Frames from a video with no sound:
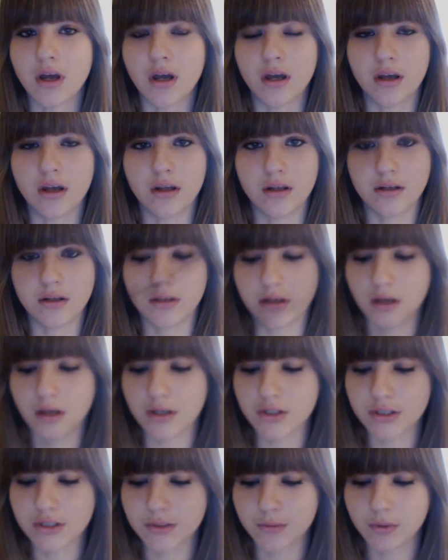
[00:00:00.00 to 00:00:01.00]
And
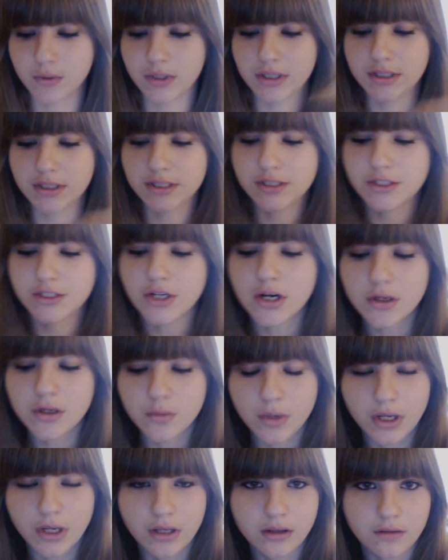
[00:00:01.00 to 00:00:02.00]
I just wanted to
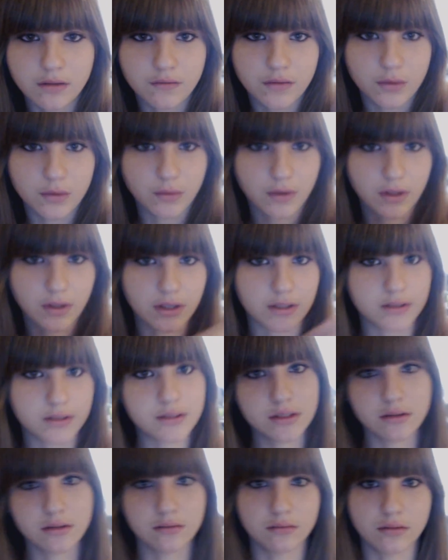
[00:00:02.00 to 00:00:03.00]
start with a few
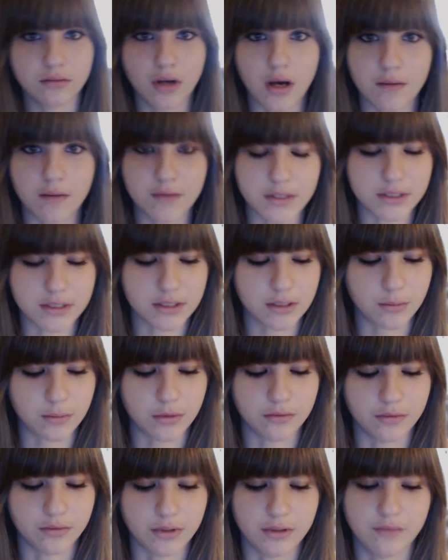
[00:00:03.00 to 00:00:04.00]
things. Obviously
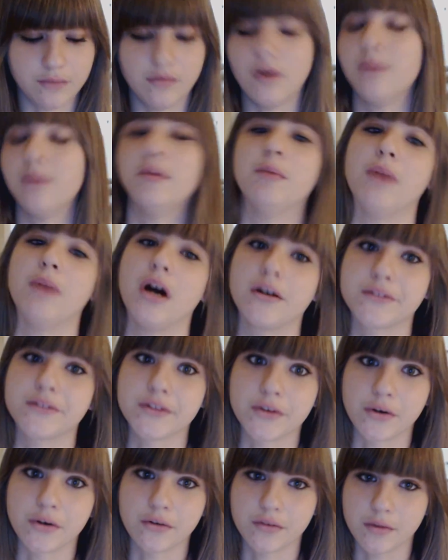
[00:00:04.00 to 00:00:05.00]
we'll read from the
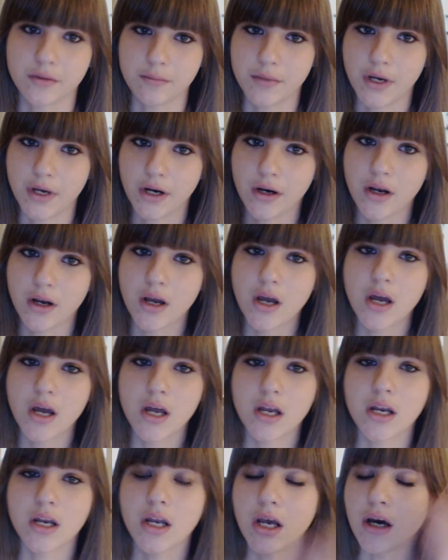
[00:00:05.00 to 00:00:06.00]
box and go from there.
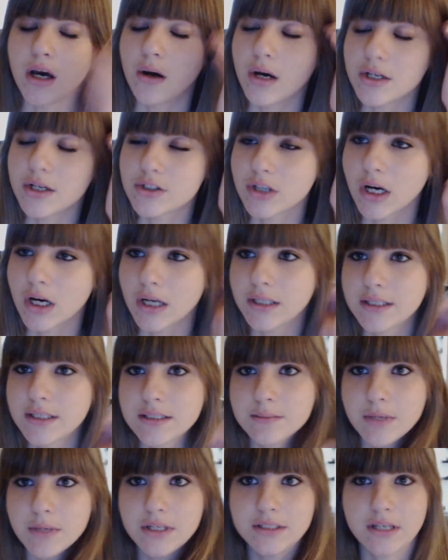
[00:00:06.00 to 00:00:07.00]
Now, I tried
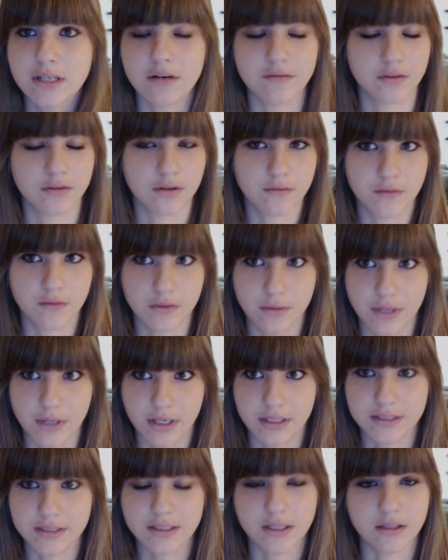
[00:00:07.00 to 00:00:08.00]
this mouse out for a few
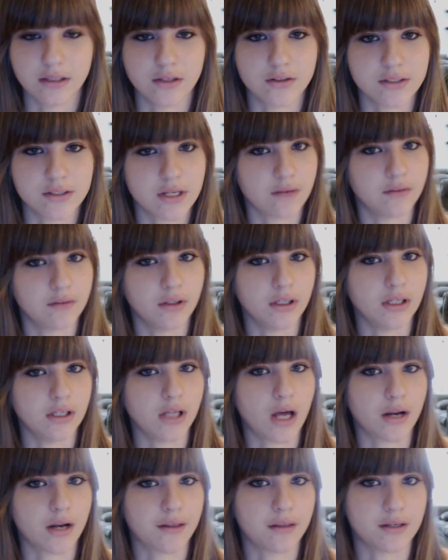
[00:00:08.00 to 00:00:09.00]
days and there's definitely
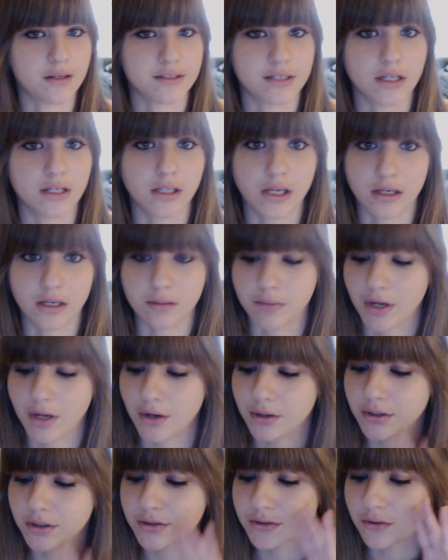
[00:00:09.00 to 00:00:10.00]
a lot of things I like
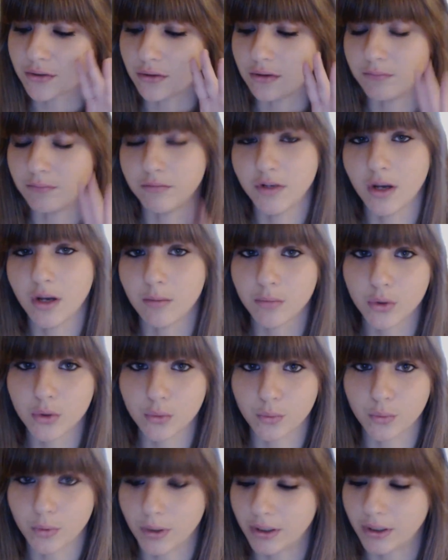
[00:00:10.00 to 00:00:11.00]
about it. So the
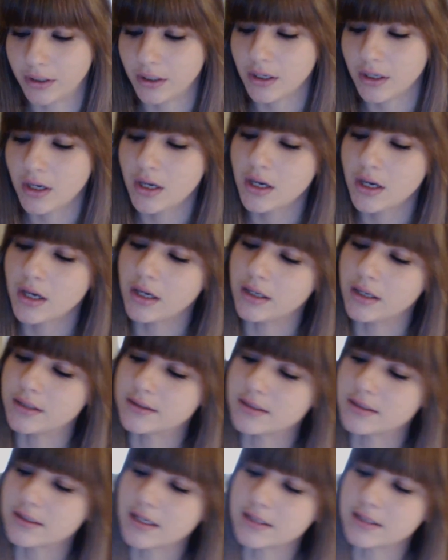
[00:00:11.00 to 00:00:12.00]
number one
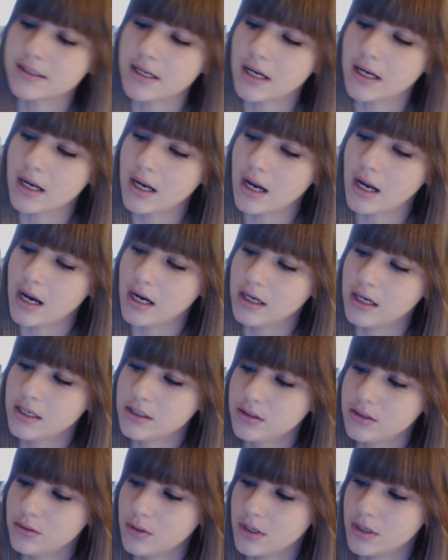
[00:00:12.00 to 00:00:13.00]
is it has
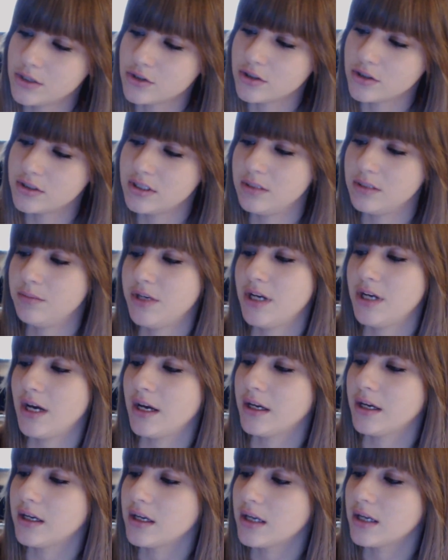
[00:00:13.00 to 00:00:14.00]
8200
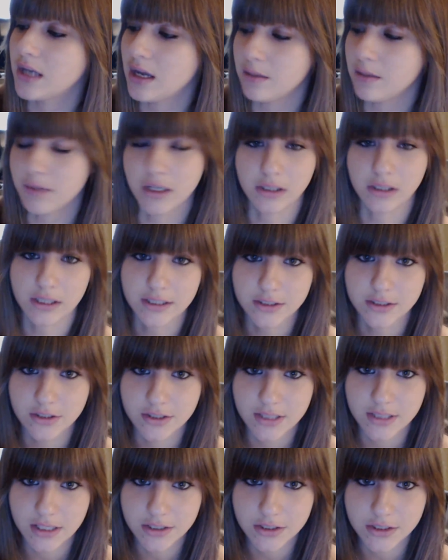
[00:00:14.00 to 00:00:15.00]
DPI gaming
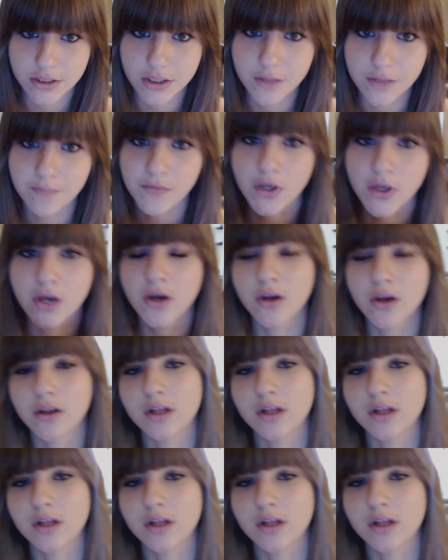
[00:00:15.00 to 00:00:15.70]
laser sensor.